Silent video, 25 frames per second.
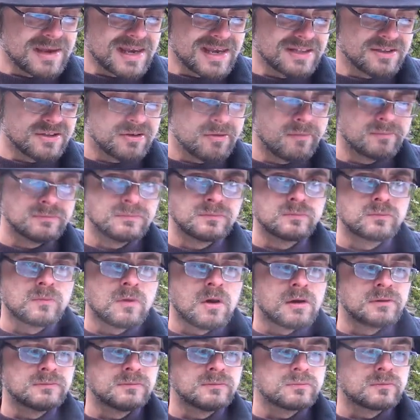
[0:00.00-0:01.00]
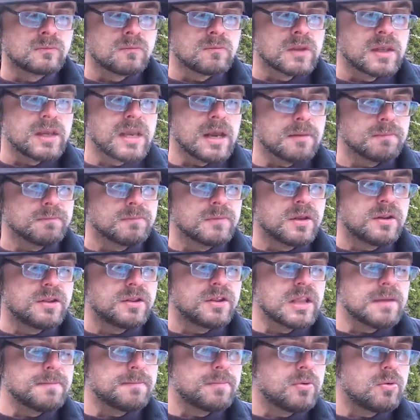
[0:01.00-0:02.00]
bad. Yeah,
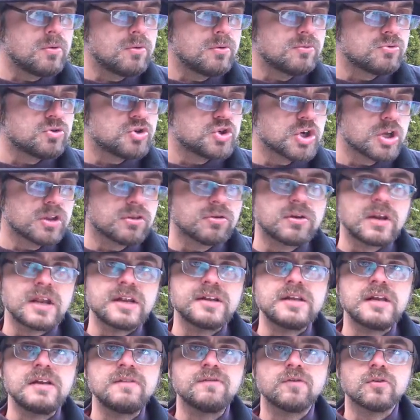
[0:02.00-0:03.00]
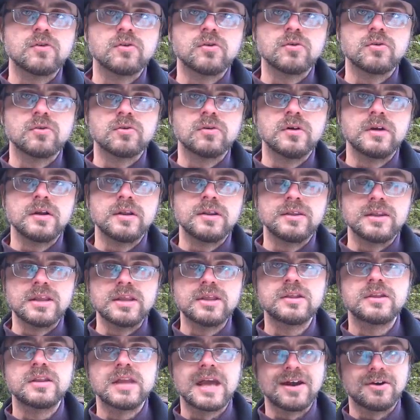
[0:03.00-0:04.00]
simple, just what I need for
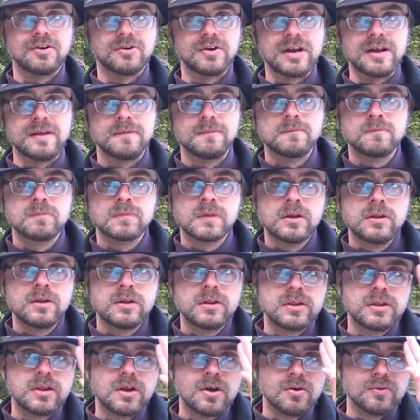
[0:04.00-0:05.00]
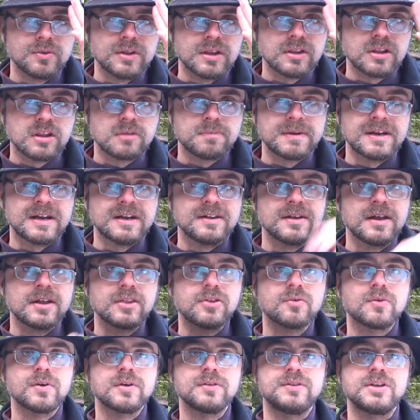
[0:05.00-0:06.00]
this Saturday. So this has been
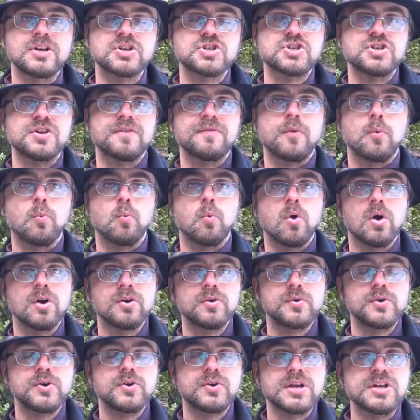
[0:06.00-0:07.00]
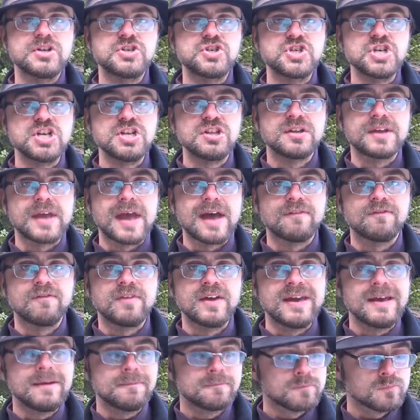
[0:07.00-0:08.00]
another edition of the Warner U T Cheese
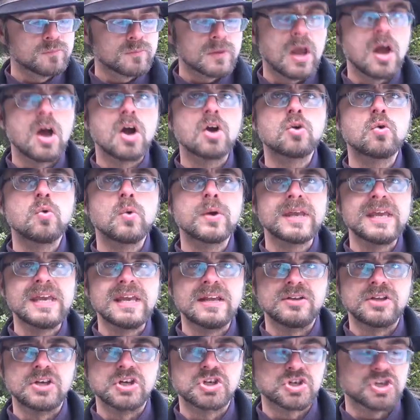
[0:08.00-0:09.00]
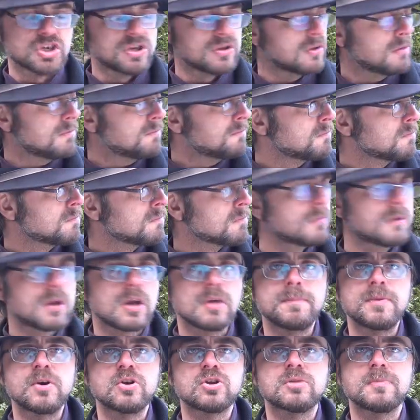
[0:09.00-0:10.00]
Cafe, a quickie edition
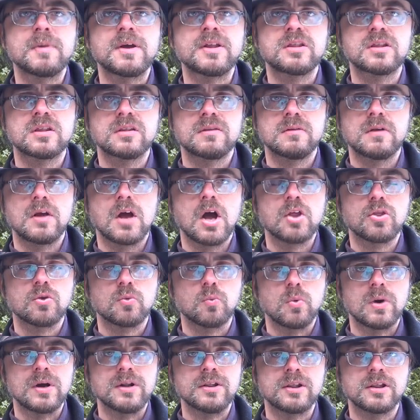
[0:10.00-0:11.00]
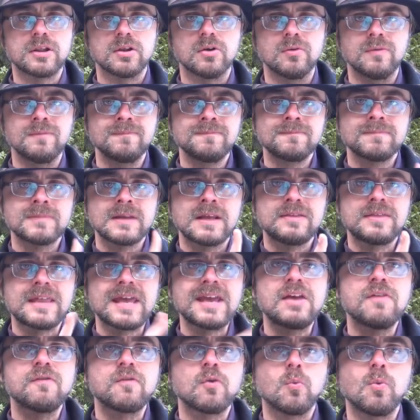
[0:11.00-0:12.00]
compared to my other one. So
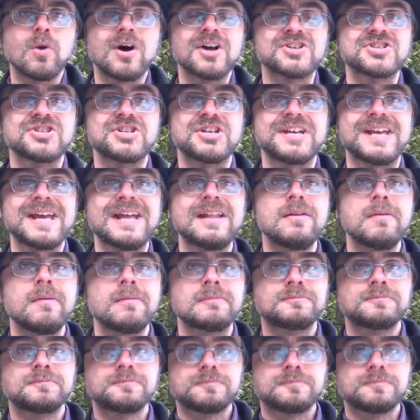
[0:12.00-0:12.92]
thank you for watching again.